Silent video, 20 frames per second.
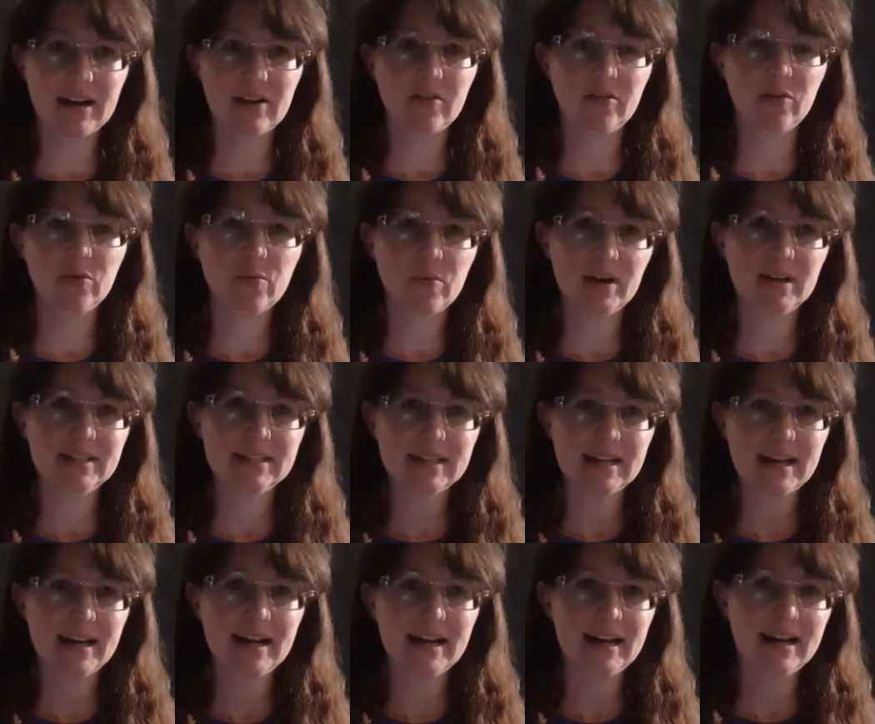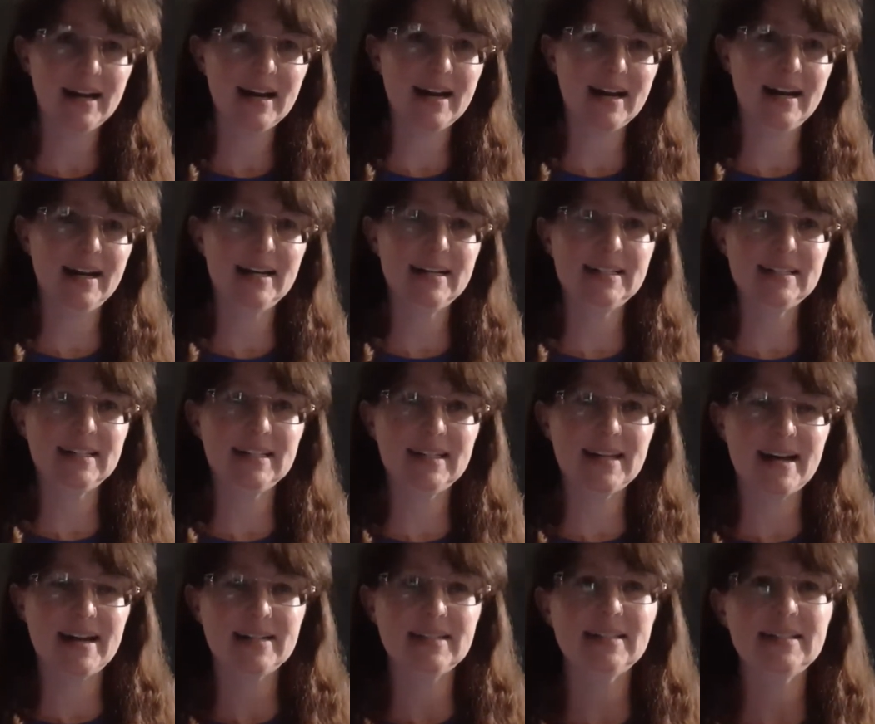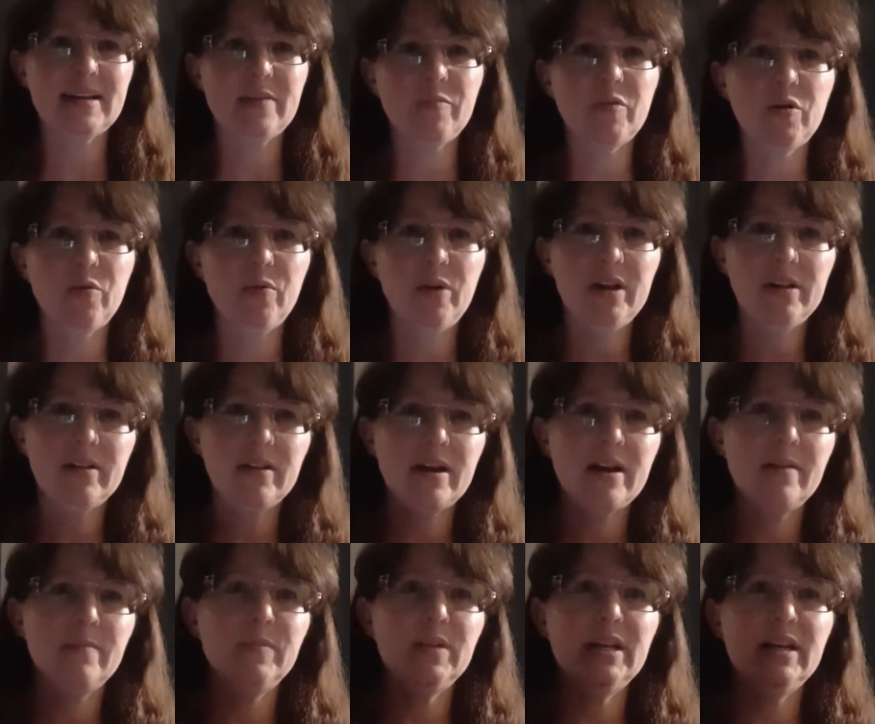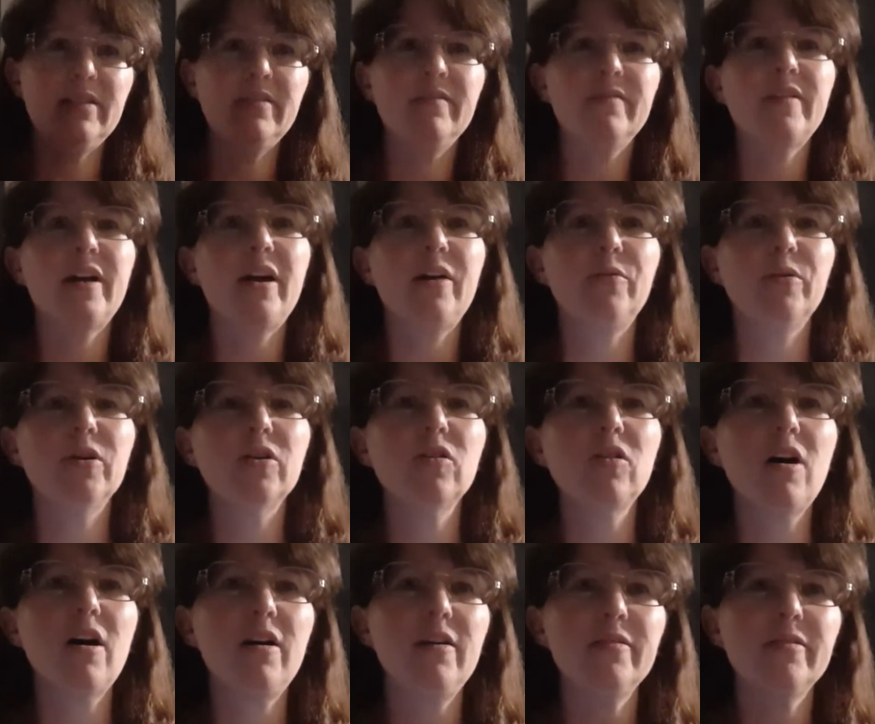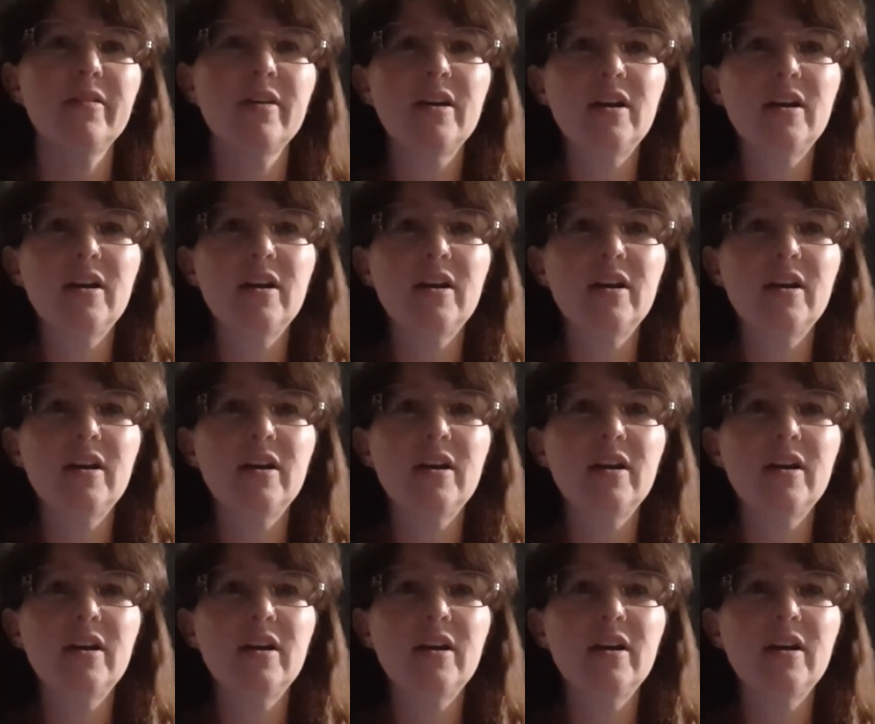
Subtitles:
are the ones that I did that demo with, the Envirocloth.